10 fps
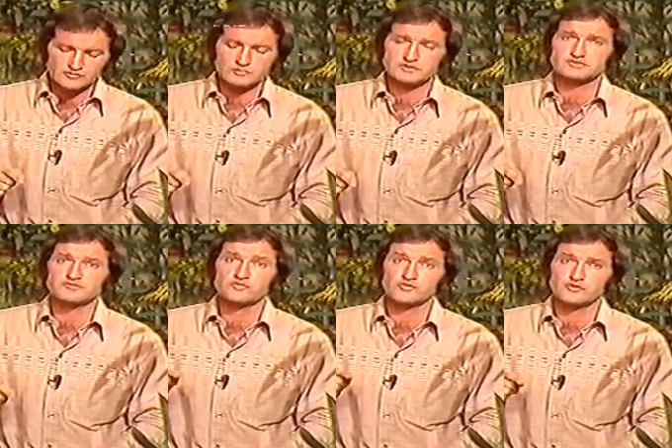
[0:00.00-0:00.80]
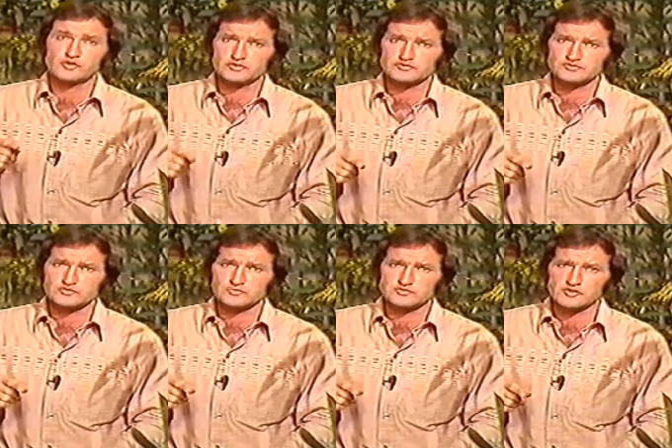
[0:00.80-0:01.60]
the ones for your own
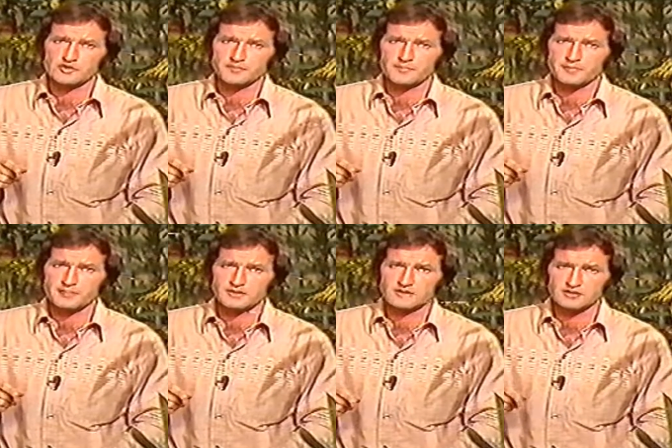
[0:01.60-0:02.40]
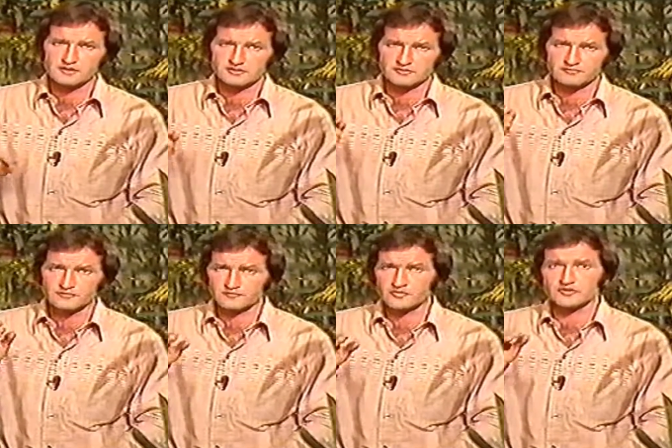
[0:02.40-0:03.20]
soil type. If
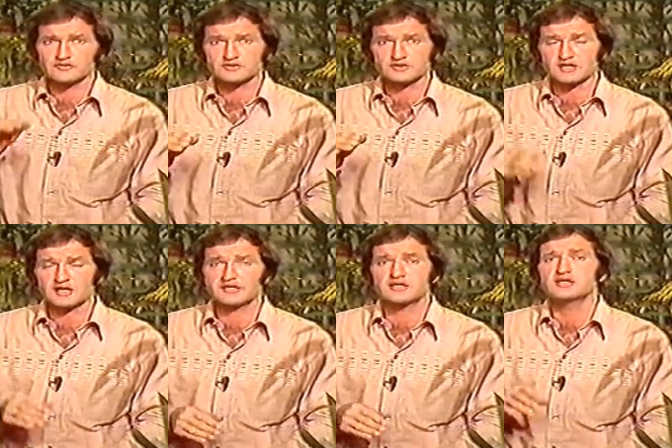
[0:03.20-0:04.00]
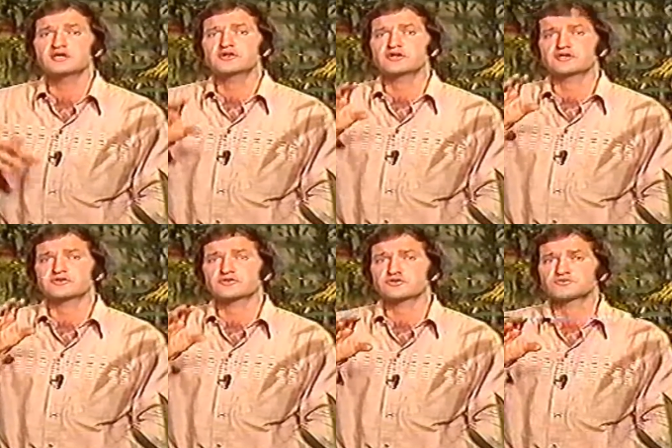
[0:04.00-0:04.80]
I've got it to clay,
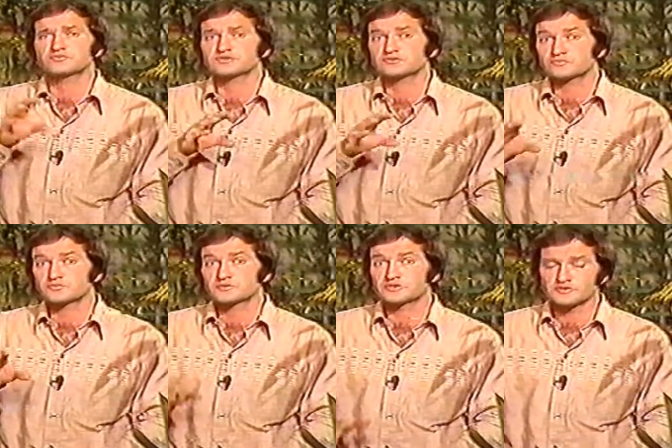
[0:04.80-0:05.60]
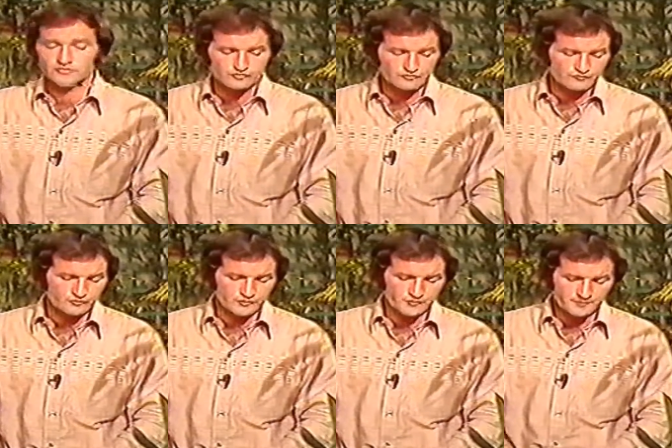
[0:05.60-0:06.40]
those ones will be good for
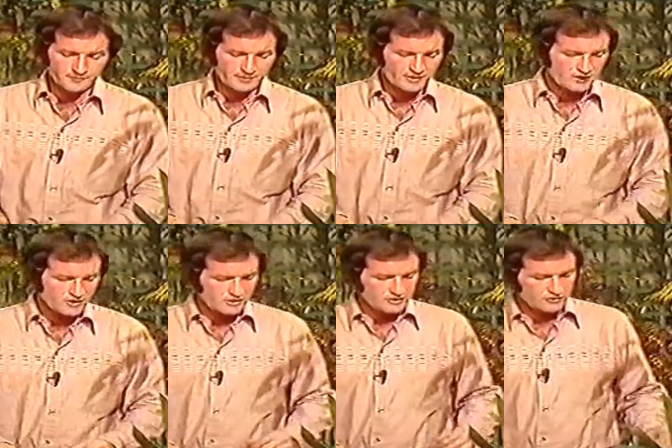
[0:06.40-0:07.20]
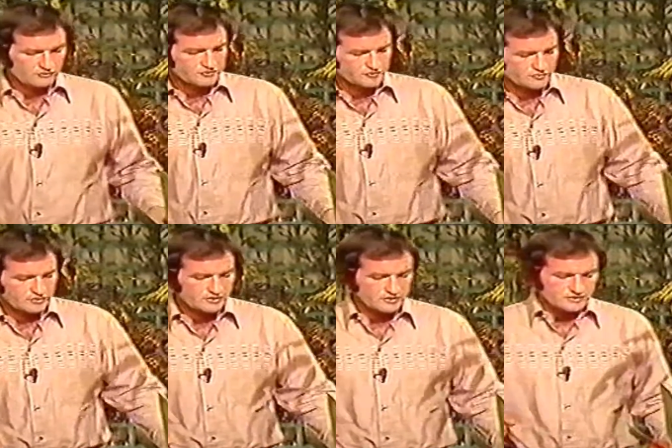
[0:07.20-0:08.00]
you. Now on
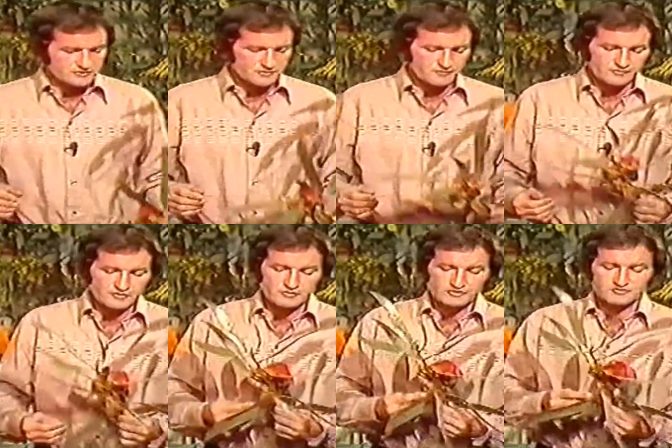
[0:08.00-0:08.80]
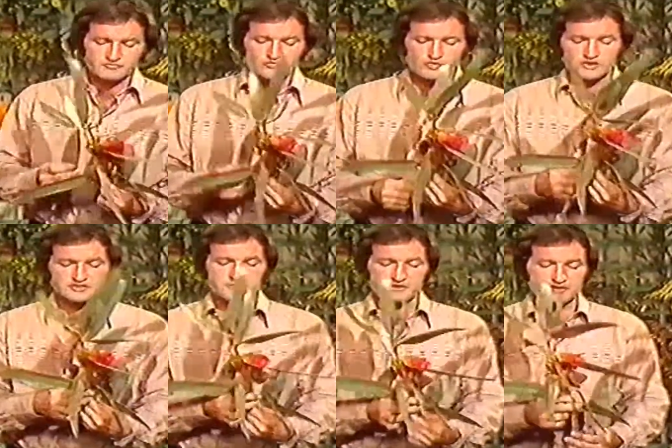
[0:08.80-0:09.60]
to some of our most really
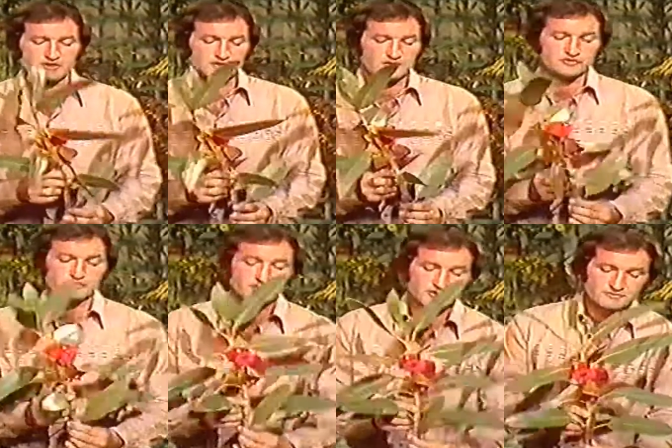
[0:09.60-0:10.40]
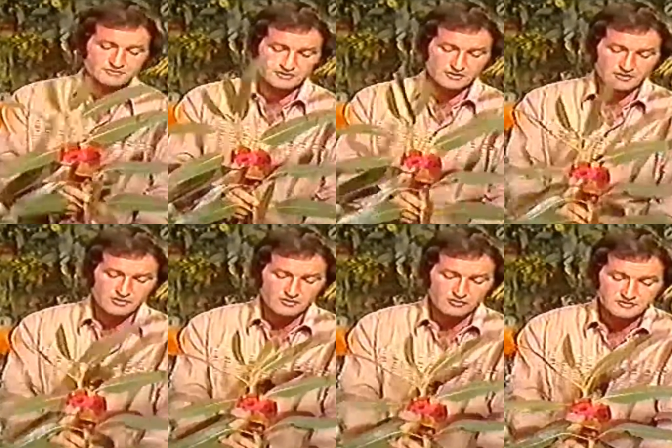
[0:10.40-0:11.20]
spectacular eucalypts.
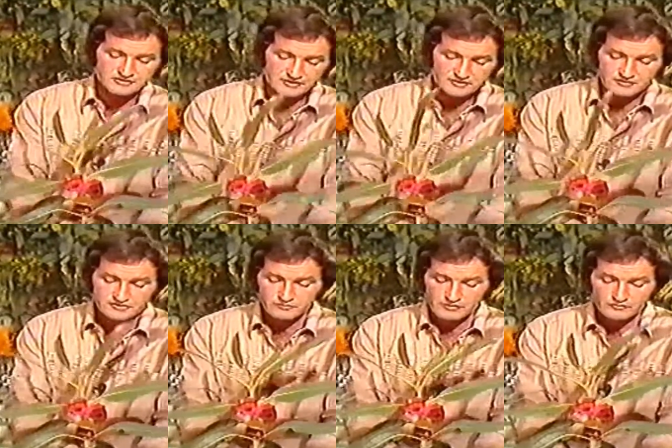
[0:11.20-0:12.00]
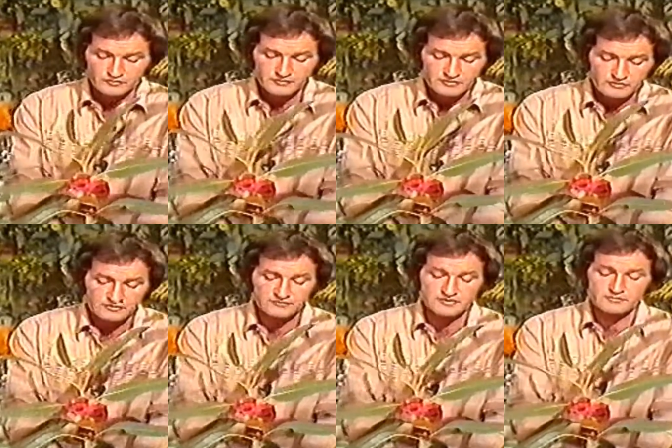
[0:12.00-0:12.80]
I'd say that this one would be one
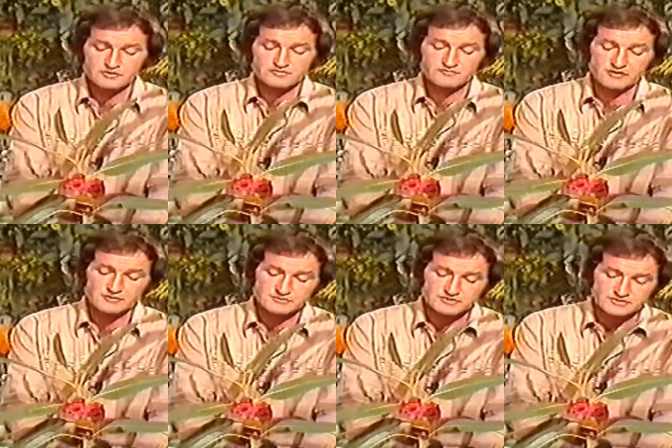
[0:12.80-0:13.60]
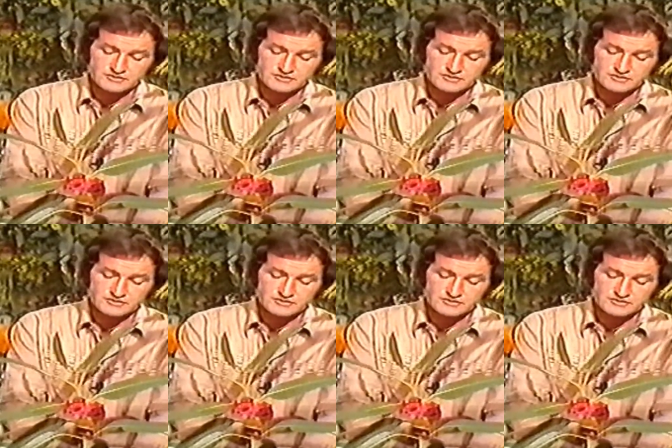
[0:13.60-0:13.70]
of our most famous